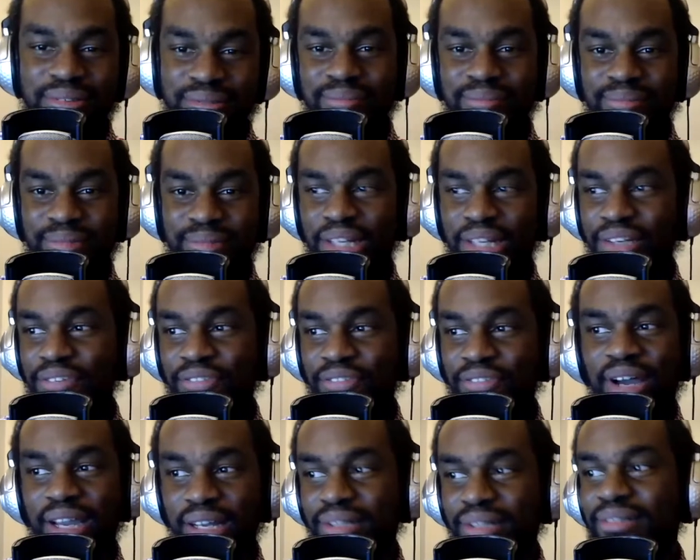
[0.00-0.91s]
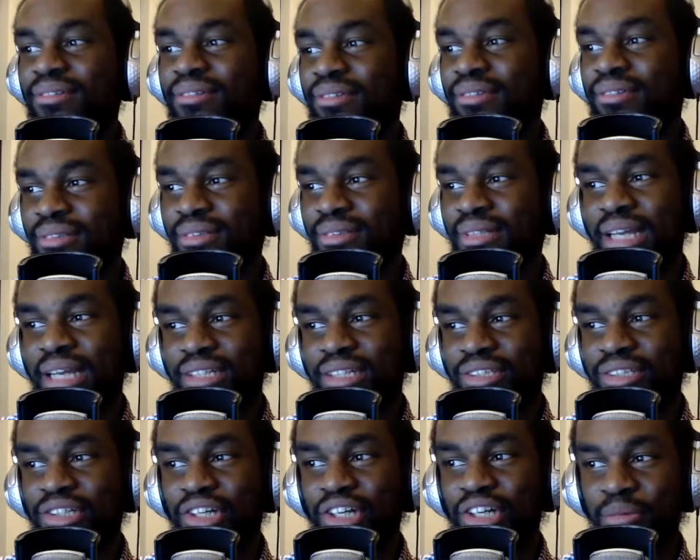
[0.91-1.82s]
That's fine. Like,
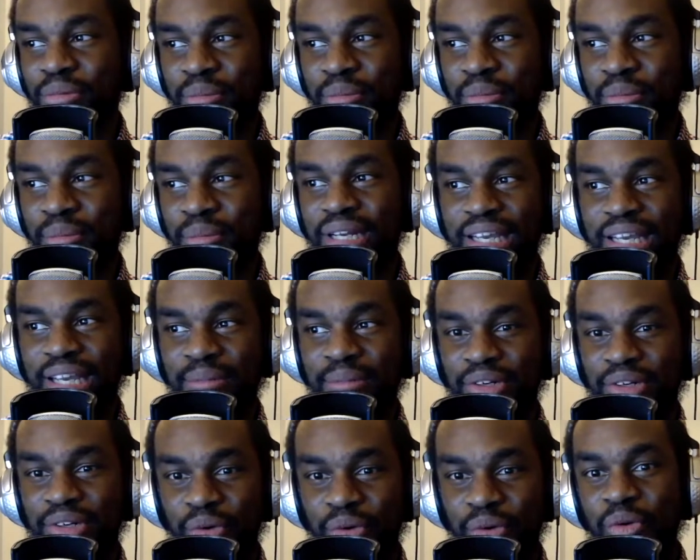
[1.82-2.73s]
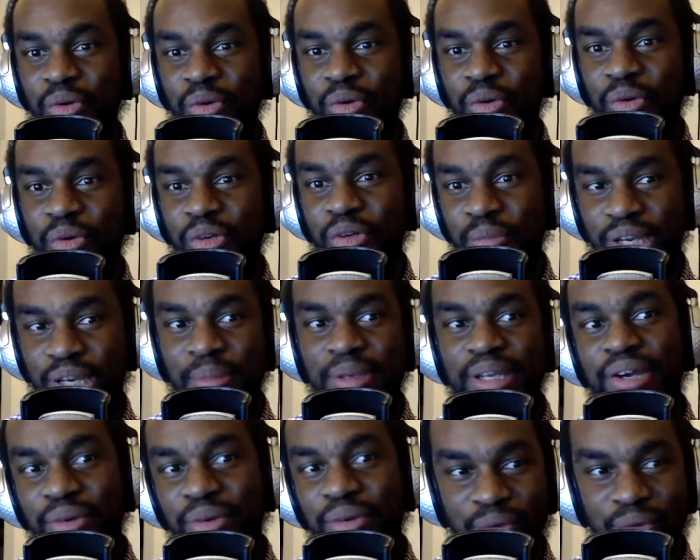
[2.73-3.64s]
so you're going to be making games that are going to be coming
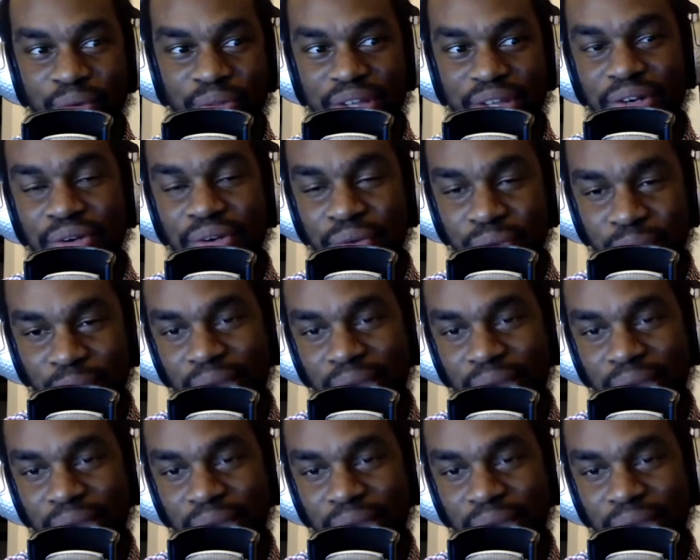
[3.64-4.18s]
out on the new